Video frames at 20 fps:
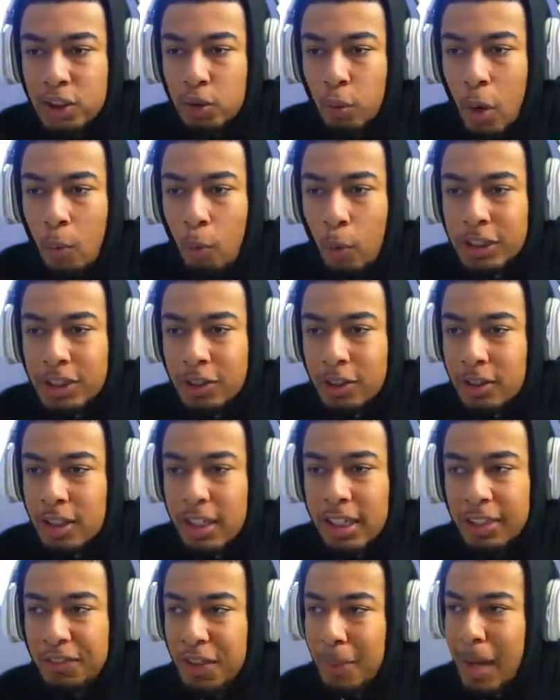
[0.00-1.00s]
someone wasn't
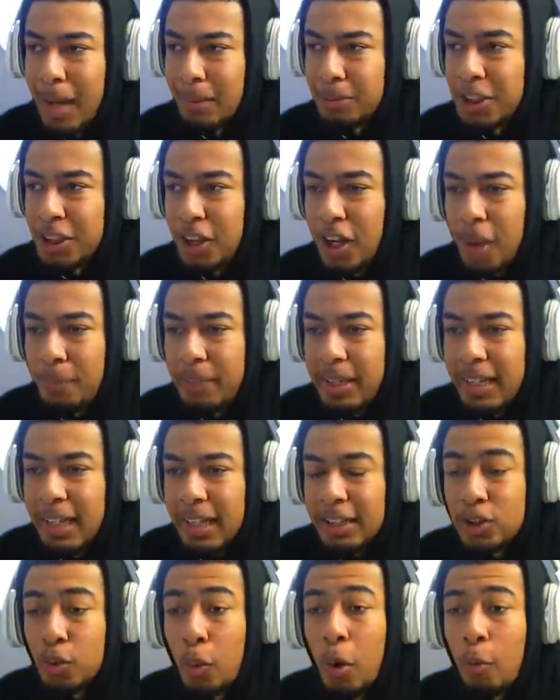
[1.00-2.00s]
underneath the map. Do you know what I mean?
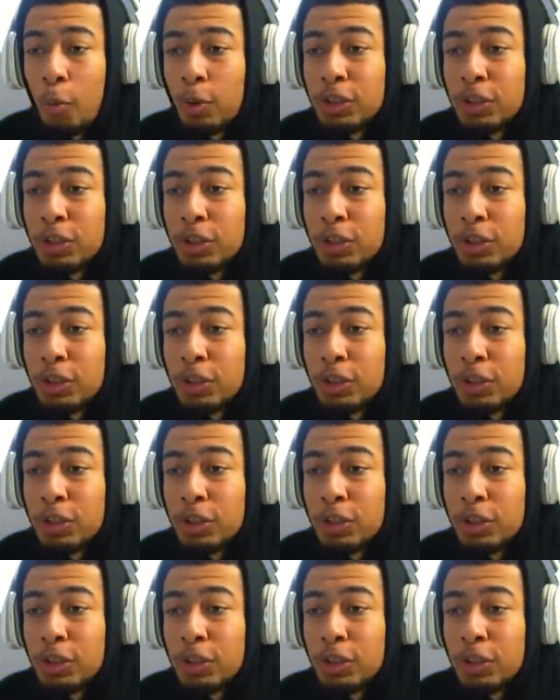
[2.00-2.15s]
Like, someone